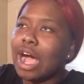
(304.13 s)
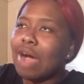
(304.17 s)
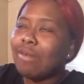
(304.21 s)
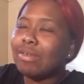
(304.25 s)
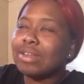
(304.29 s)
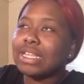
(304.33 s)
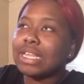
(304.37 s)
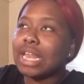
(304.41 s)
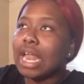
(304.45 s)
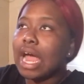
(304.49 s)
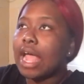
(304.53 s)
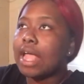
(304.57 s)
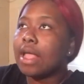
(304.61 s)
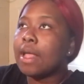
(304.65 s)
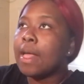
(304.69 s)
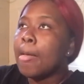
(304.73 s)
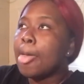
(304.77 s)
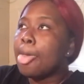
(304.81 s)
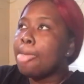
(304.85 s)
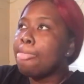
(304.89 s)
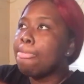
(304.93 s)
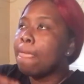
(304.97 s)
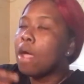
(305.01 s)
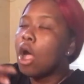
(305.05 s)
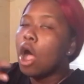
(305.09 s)
I was like,
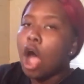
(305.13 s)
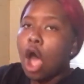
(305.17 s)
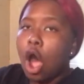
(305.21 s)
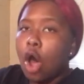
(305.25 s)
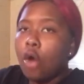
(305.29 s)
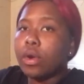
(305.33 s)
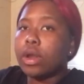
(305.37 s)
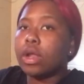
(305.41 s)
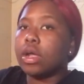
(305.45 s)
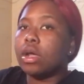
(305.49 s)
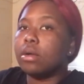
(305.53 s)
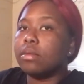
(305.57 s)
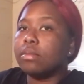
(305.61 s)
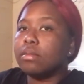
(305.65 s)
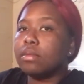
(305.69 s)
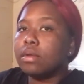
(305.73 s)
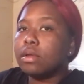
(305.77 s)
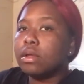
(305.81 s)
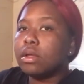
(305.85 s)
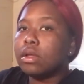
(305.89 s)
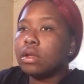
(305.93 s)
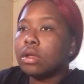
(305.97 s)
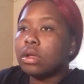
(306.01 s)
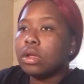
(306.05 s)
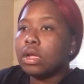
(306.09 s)
hold up.
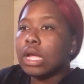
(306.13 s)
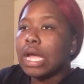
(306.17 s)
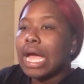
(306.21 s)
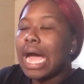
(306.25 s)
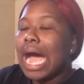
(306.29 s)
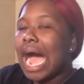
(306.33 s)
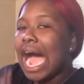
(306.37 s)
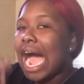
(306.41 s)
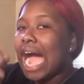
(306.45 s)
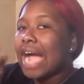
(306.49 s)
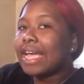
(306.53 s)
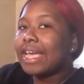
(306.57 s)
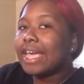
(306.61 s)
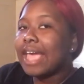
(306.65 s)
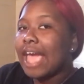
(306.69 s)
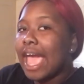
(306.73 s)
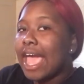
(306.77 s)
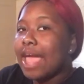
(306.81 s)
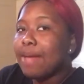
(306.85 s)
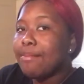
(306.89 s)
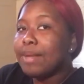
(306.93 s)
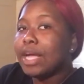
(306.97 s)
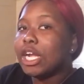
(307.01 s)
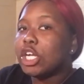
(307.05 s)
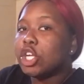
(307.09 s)
I
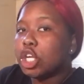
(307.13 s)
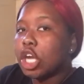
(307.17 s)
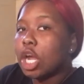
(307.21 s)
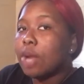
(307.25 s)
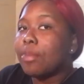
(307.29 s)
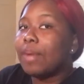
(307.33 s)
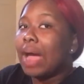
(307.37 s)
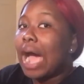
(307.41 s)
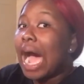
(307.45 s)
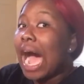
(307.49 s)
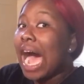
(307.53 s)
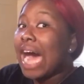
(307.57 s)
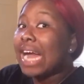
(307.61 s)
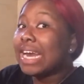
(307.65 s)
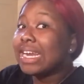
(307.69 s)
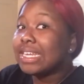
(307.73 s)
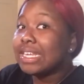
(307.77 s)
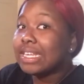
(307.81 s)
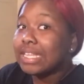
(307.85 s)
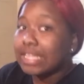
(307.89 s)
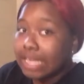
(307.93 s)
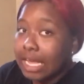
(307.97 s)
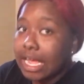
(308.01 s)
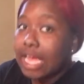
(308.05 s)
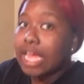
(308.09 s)
can't be tripping. I done
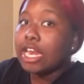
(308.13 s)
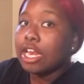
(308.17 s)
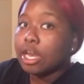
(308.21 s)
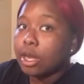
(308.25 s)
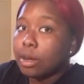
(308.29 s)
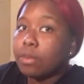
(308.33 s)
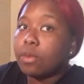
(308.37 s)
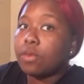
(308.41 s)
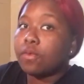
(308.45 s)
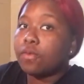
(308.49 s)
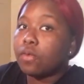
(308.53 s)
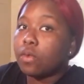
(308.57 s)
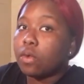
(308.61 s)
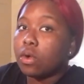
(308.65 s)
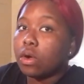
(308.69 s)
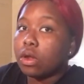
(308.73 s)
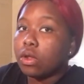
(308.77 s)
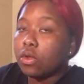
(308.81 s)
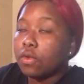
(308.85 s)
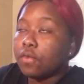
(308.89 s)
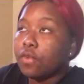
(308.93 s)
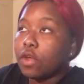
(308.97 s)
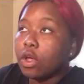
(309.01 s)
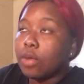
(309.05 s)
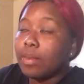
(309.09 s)
seen them before.
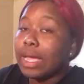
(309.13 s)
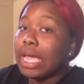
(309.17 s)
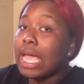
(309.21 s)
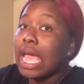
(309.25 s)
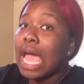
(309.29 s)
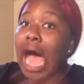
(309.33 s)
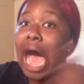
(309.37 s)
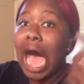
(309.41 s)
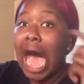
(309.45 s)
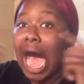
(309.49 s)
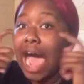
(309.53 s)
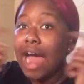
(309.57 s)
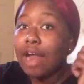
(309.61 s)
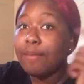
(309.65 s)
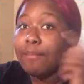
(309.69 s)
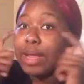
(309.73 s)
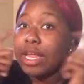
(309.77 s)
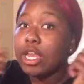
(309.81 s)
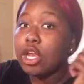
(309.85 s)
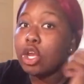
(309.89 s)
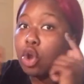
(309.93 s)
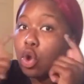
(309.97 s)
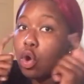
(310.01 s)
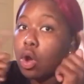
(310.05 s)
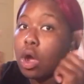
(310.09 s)
You feel me? I
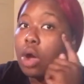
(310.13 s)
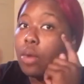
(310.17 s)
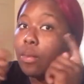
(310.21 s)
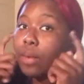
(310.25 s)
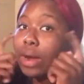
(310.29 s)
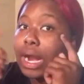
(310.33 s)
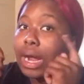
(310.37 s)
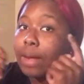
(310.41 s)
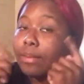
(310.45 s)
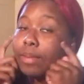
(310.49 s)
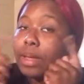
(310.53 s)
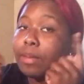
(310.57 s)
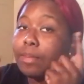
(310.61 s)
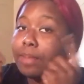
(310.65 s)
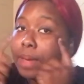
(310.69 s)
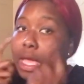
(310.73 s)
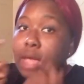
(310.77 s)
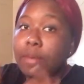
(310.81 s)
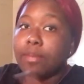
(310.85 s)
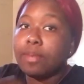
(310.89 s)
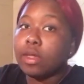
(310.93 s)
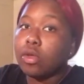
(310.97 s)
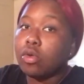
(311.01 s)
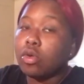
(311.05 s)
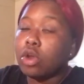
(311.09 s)
be knowing what I be
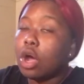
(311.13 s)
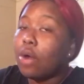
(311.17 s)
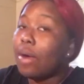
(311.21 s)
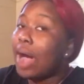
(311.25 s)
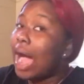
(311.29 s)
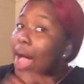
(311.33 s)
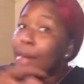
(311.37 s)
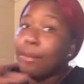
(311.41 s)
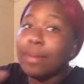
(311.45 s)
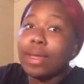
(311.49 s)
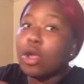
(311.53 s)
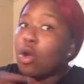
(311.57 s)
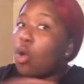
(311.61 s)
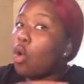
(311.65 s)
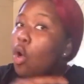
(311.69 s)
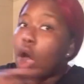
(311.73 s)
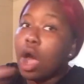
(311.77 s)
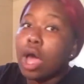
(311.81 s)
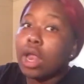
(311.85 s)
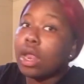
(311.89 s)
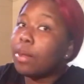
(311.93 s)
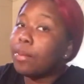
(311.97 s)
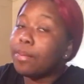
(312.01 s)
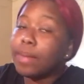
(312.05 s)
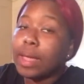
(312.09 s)
peeping, you know? I be
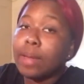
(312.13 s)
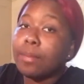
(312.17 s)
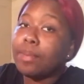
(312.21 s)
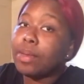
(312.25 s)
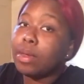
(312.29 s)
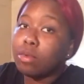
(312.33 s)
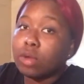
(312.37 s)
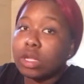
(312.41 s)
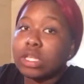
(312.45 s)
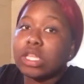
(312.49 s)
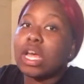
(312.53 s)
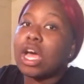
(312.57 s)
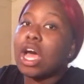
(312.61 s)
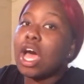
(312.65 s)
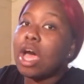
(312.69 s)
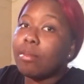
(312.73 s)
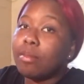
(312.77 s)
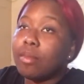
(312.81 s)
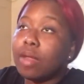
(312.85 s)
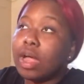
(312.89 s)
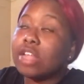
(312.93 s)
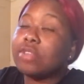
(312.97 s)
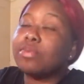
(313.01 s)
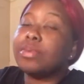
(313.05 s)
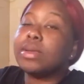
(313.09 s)
all up in people's
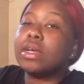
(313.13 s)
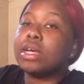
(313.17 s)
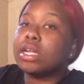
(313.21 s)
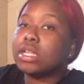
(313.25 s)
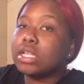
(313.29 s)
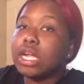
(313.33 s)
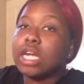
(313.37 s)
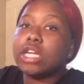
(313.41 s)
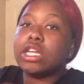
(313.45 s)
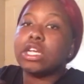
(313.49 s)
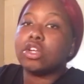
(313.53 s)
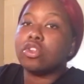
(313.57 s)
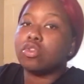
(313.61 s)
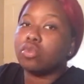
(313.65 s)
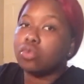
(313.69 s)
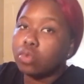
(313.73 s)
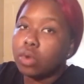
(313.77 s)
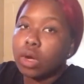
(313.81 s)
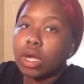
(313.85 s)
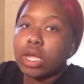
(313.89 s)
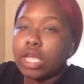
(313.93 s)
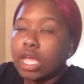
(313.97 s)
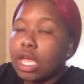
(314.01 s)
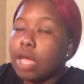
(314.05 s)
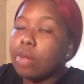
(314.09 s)
timelines because that's just who
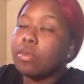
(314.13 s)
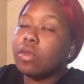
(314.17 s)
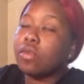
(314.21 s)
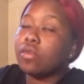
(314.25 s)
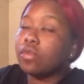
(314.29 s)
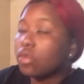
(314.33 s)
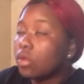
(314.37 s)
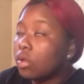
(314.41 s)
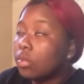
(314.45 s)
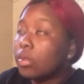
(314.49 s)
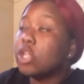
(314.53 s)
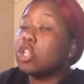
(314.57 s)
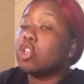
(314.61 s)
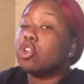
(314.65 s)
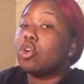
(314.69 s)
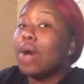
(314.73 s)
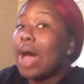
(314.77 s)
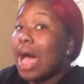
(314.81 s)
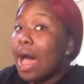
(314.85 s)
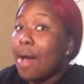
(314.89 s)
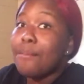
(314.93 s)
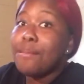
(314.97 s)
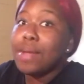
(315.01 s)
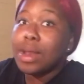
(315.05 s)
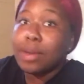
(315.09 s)
I am, you feel me? So,
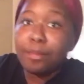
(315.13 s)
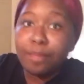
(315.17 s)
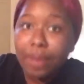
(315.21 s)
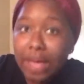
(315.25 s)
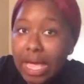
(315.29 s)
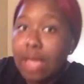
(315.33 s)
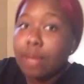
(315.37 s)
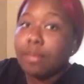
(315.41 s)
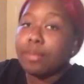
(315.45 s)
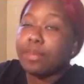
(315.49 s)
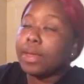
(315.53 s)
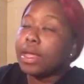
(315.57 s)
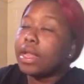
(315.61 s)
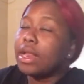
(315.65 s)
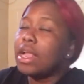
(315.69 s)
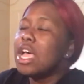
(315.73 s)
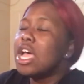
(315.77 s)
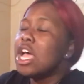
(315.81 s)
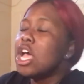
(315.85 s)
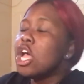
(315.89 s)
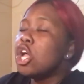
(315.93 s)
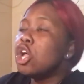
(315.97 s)
I've been peeping.